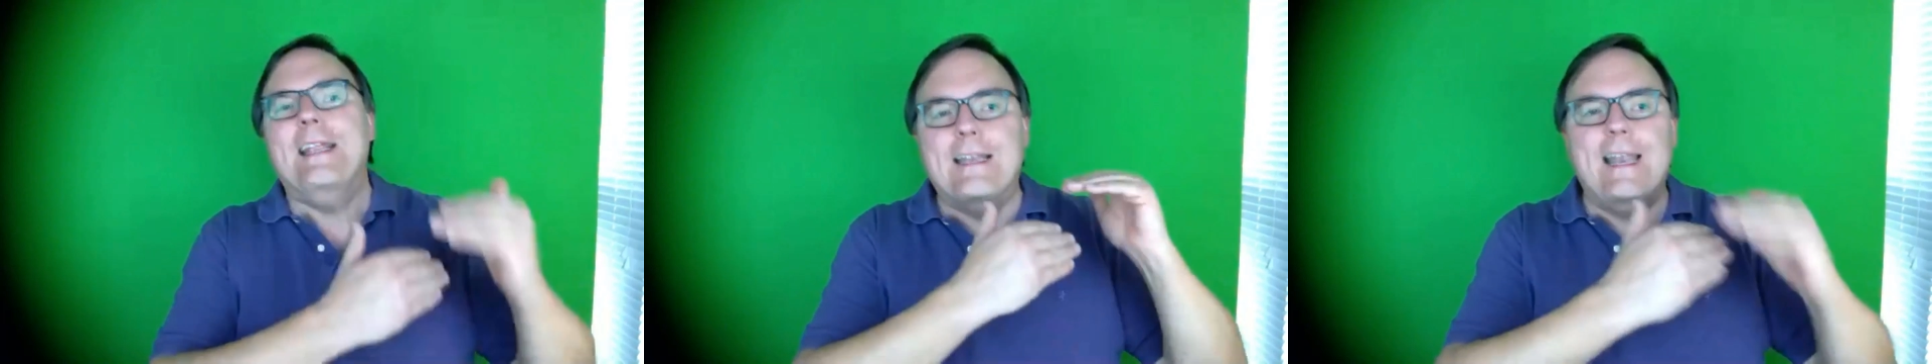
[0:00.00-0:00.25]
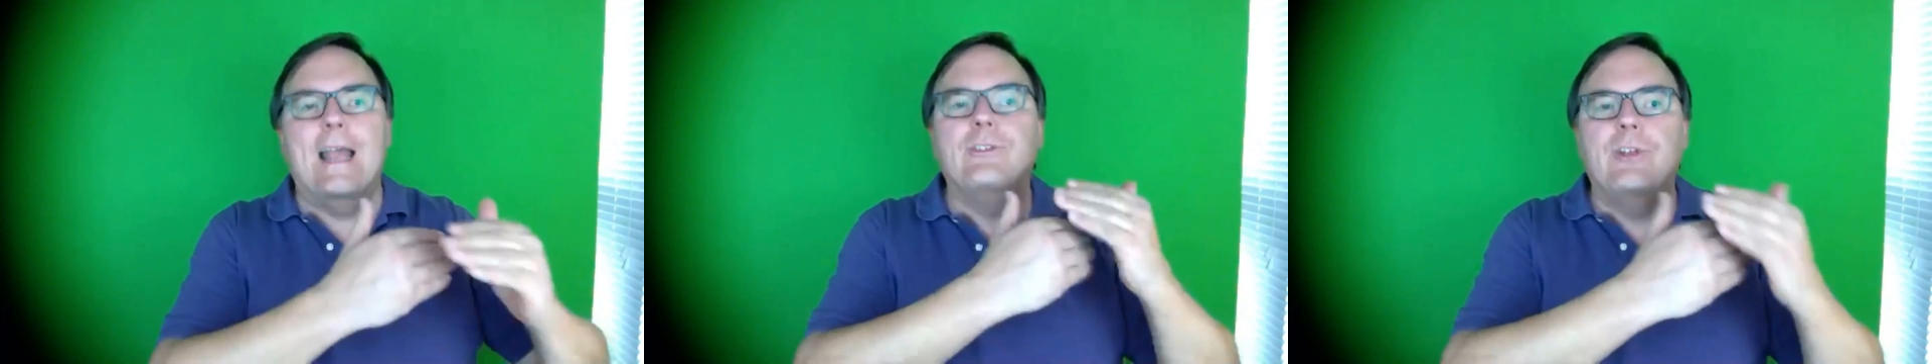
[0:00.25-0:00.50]

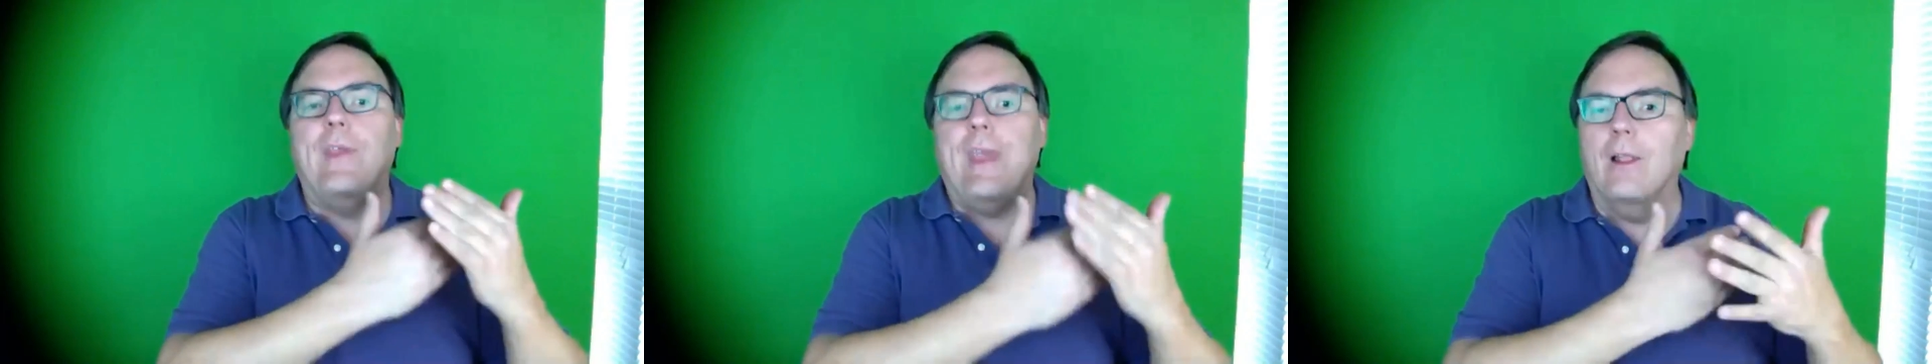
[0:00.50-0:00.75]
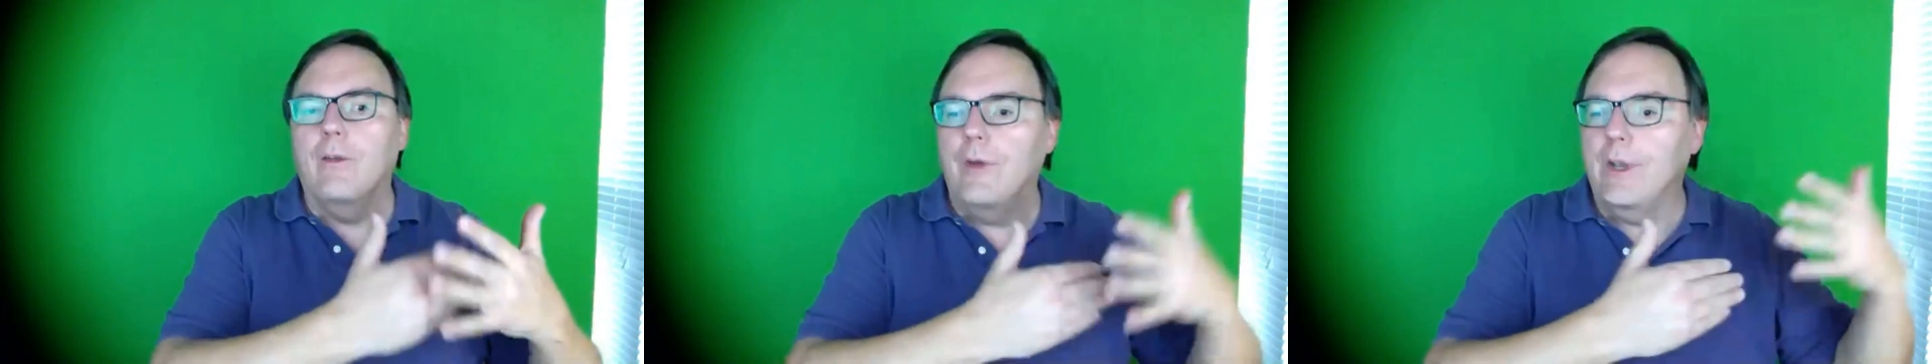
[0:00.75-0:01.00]
next to the
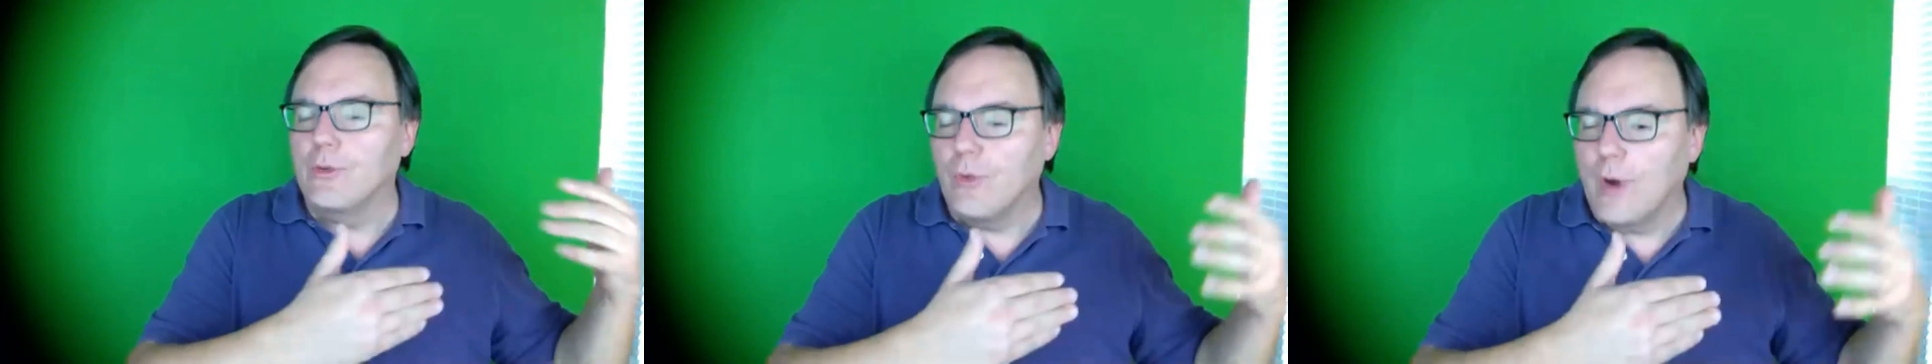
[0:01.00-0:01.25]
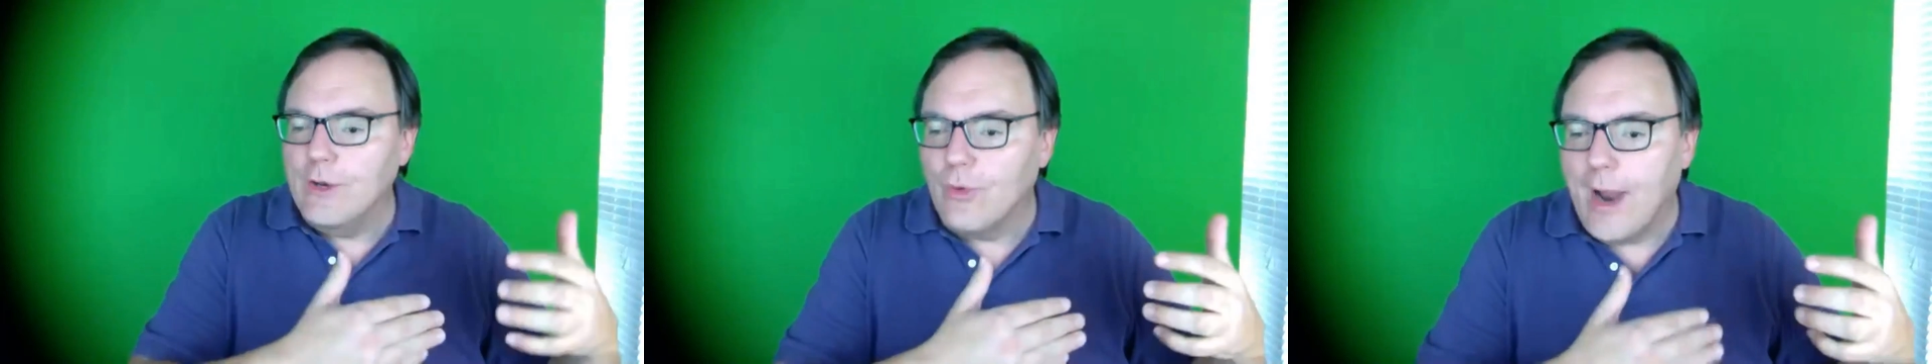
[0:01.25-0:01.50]
elevated
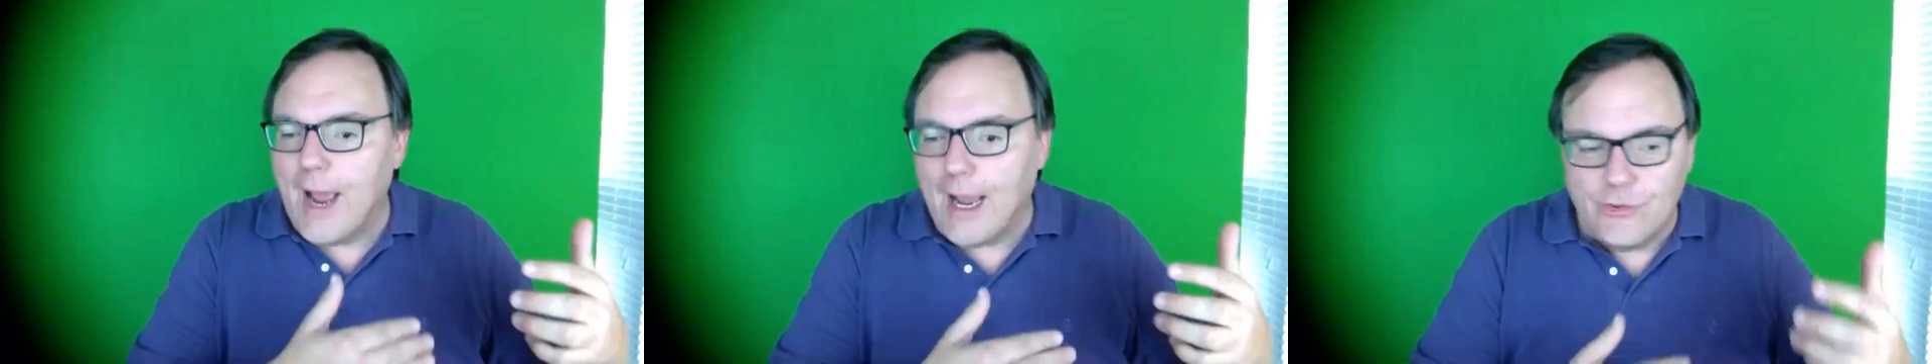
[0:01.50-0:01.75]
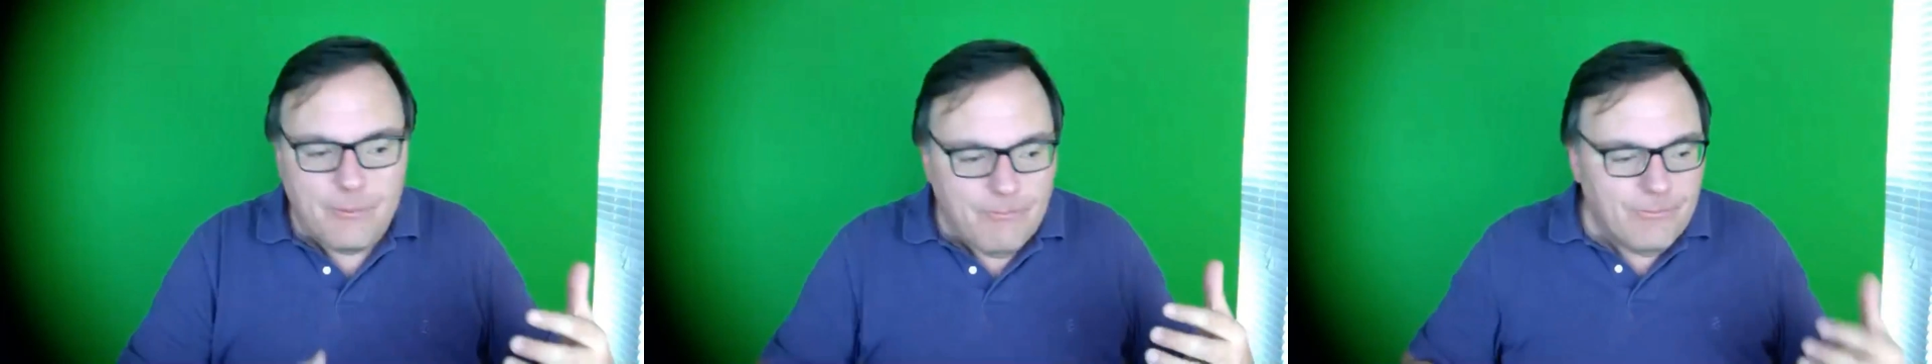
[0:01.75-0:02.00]
train tracks.